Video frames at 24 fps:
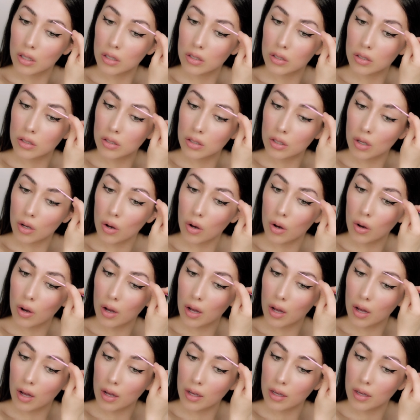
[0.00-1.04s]
So
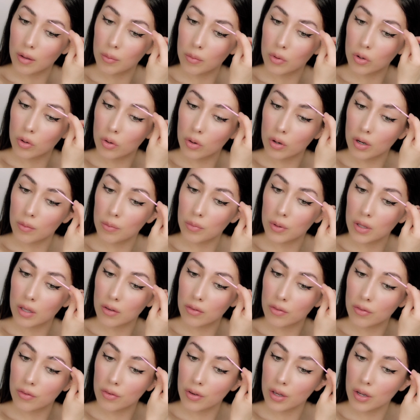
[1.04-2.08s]
I am going to
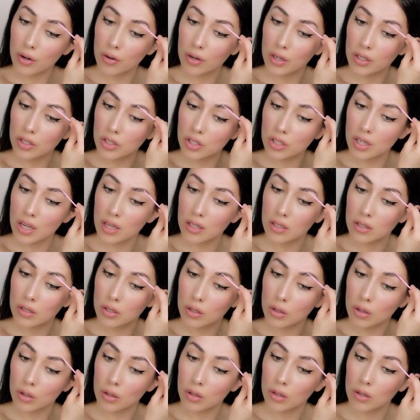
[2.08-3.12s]
be very
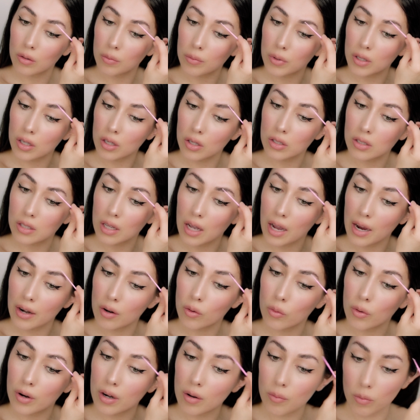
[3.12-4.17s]
gentle because I
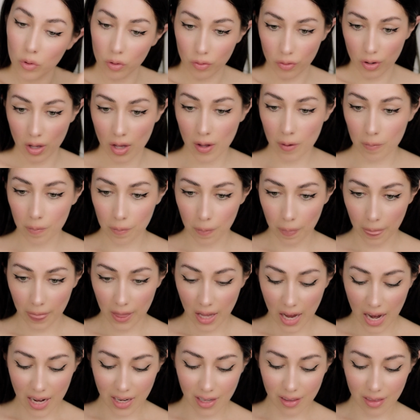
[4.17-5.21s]
don't want to move
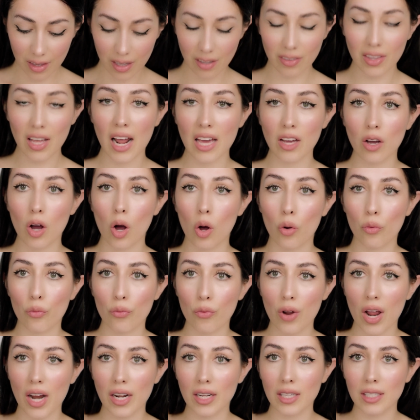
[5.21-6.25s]
anything that I
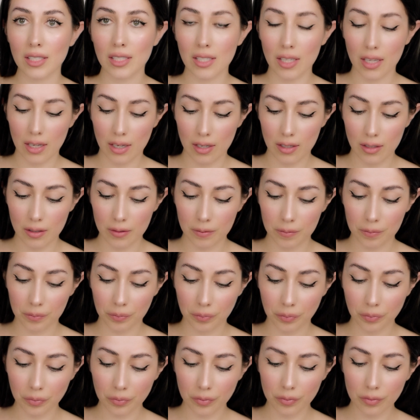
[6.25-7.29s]
already did.
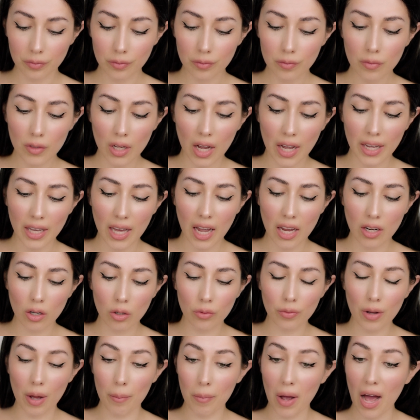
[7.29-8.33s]

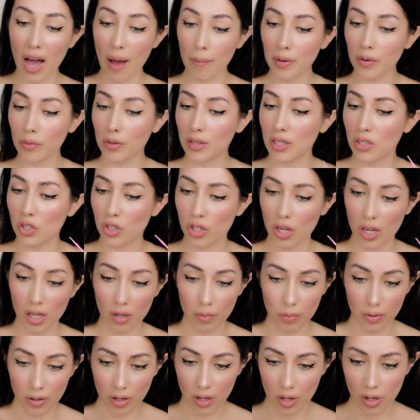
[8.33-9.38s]
I'm happy with the
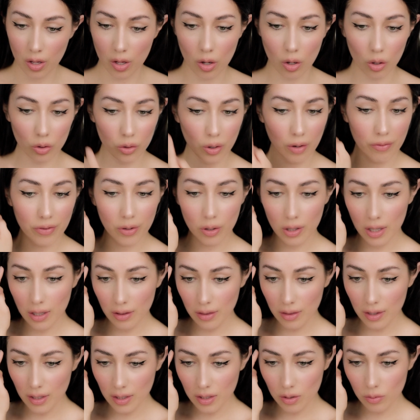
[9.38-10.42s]
shape, although I feel
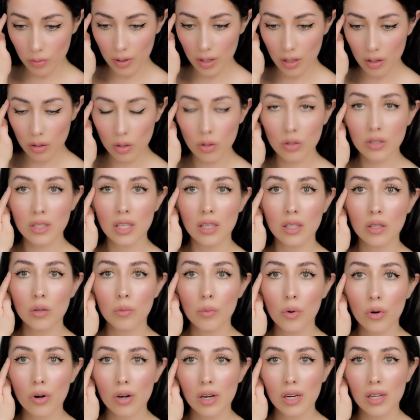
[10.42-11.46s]
like this one looks a little
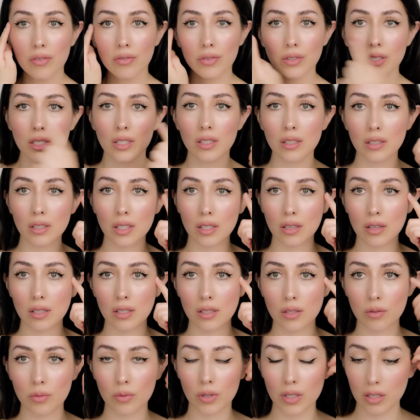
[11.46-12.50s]
more lifted than
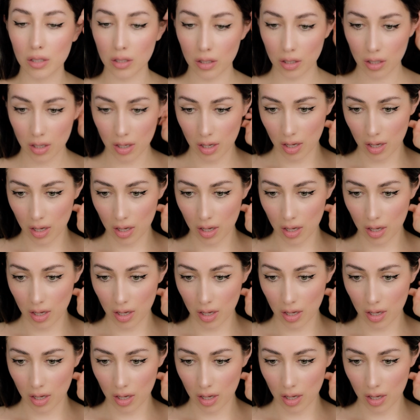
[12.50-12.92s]
this one.